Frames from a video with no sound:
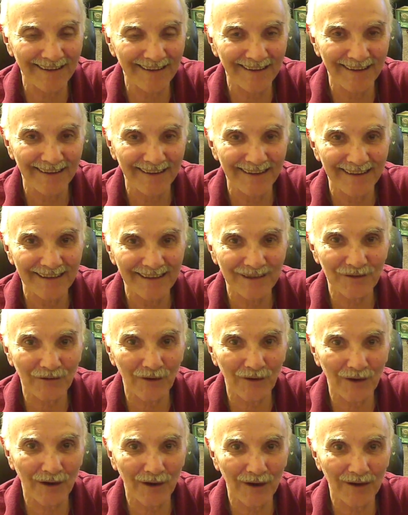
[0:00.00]
as
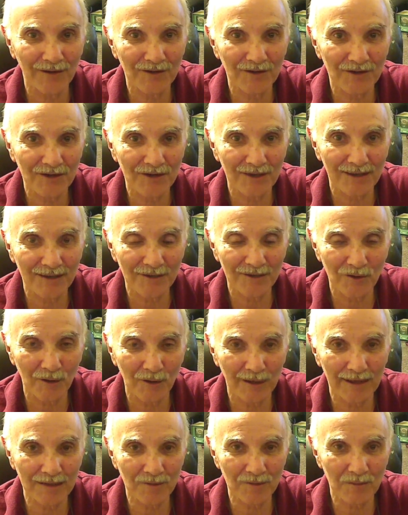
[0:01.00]
far as uh,
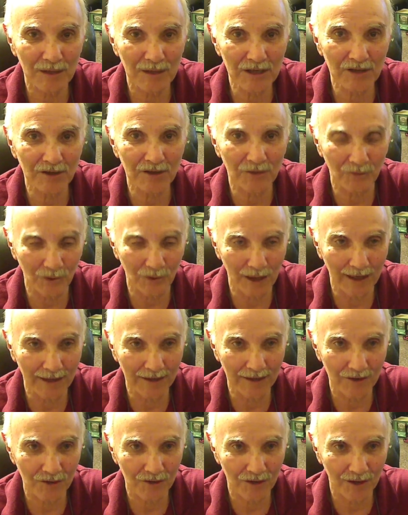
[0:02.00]
transmission
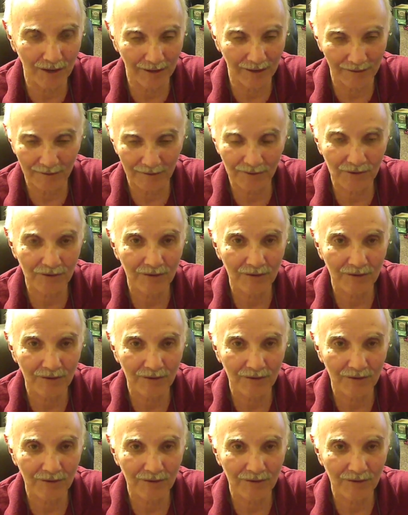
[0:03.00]
range goes.